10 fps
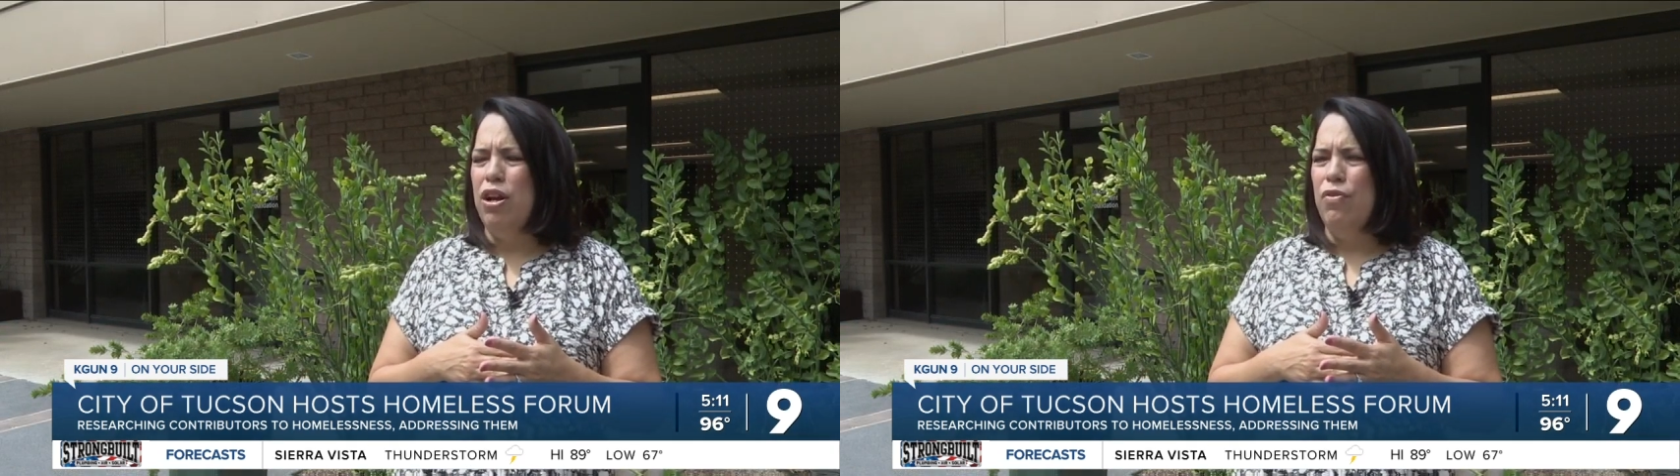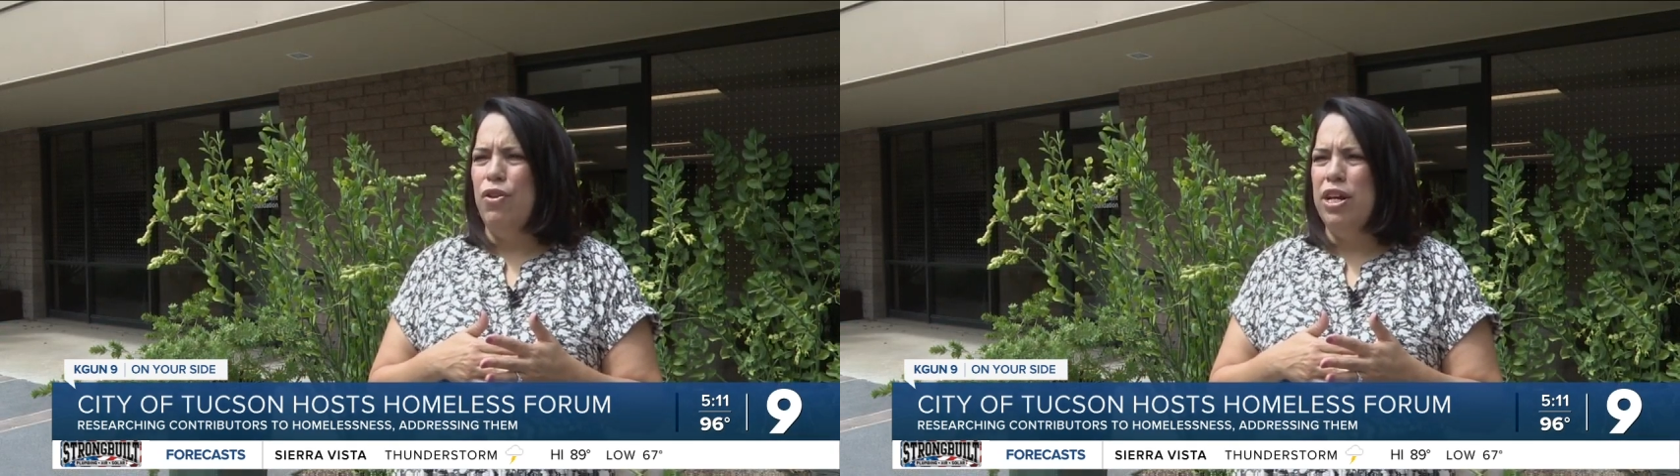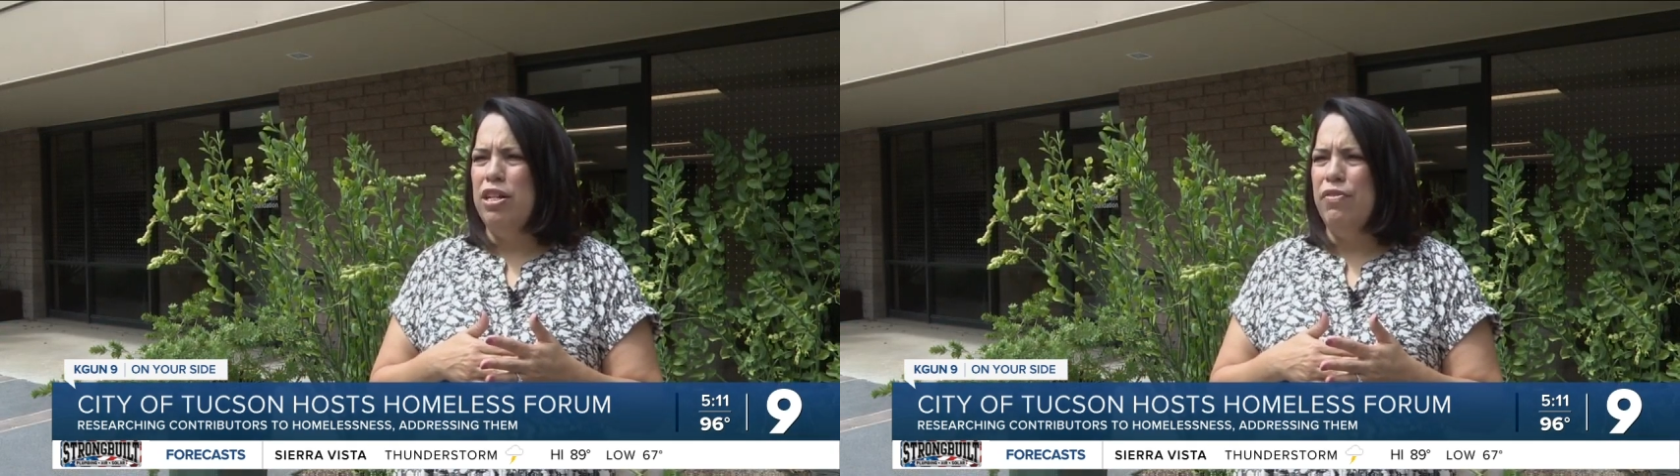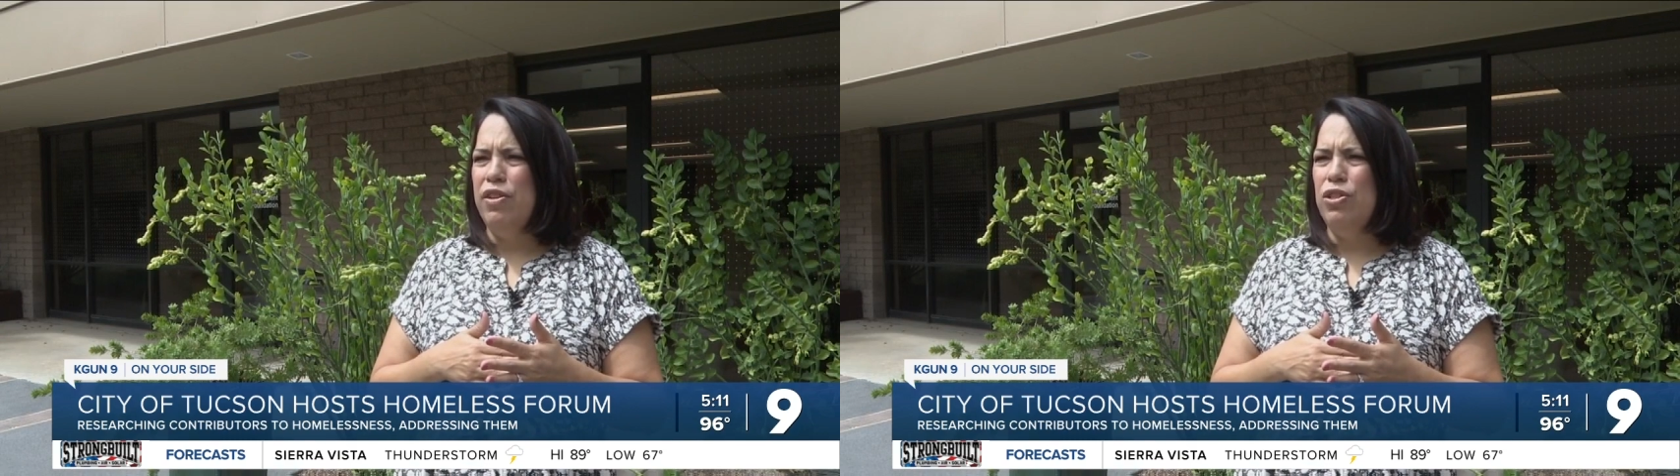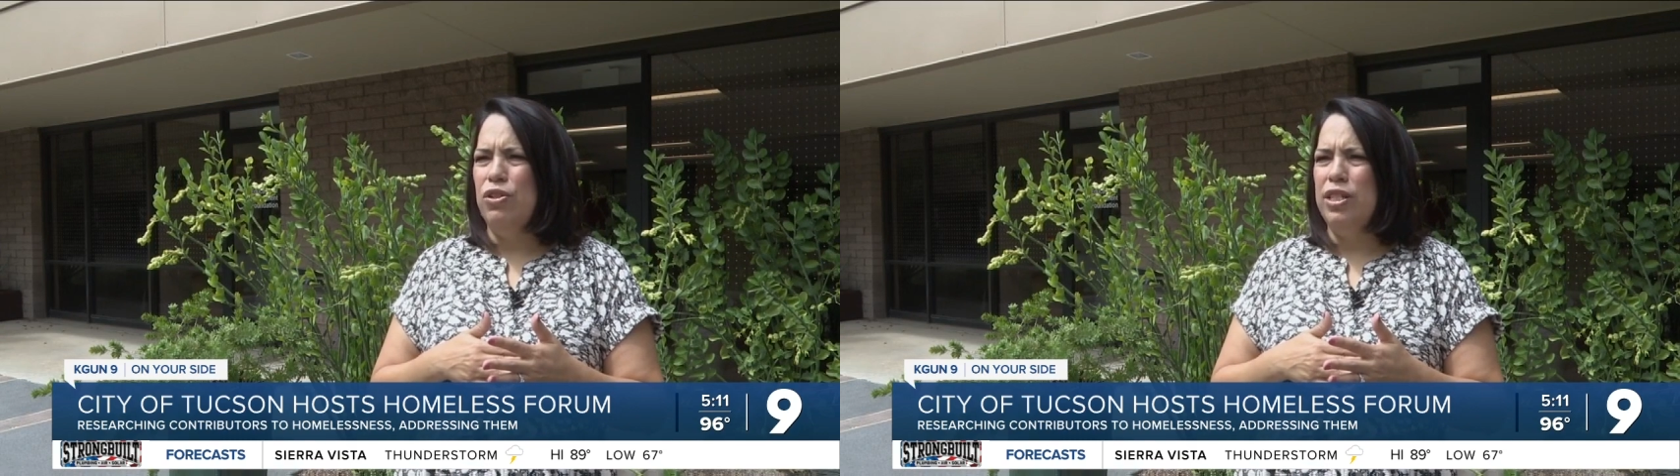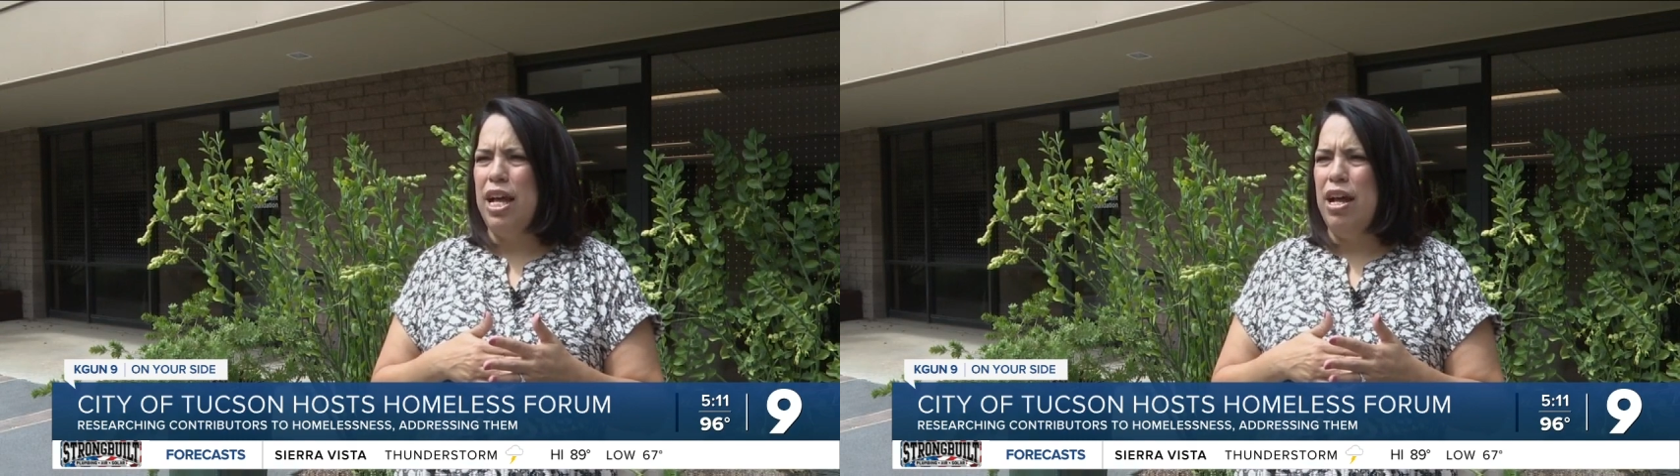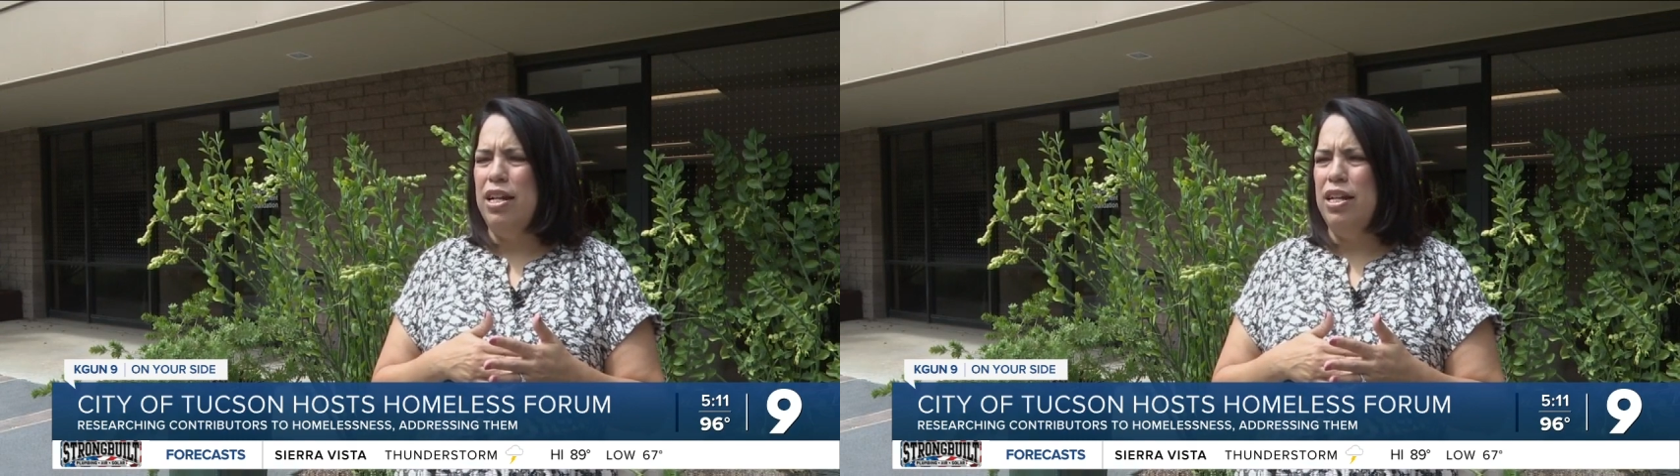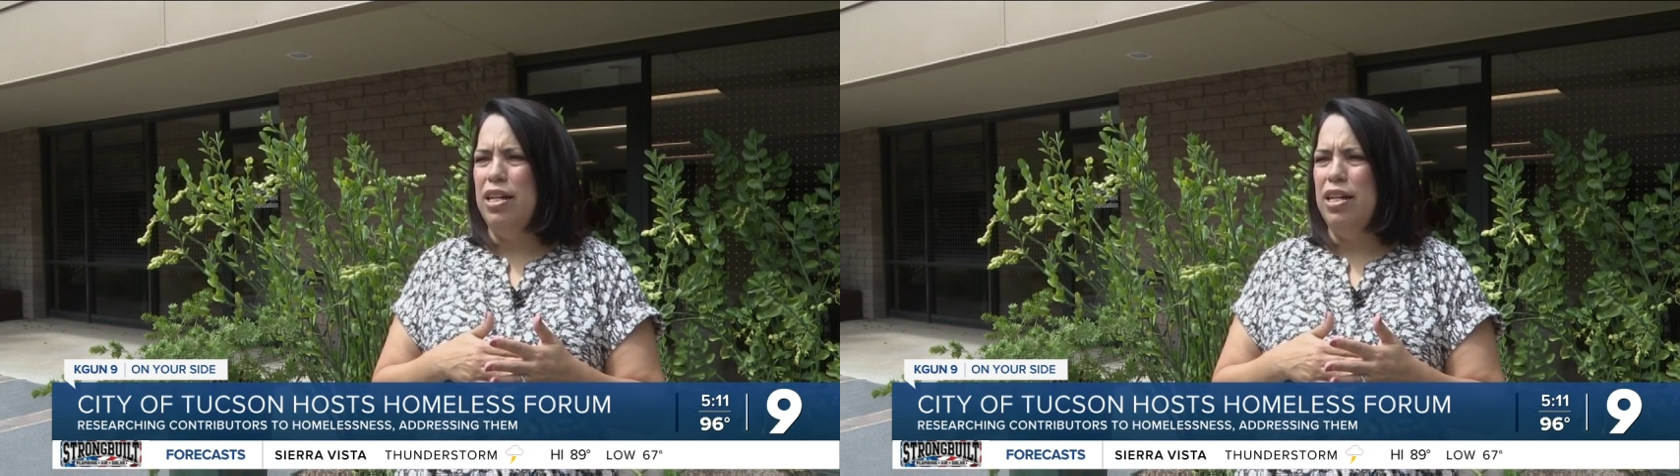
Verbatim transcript: for individuals that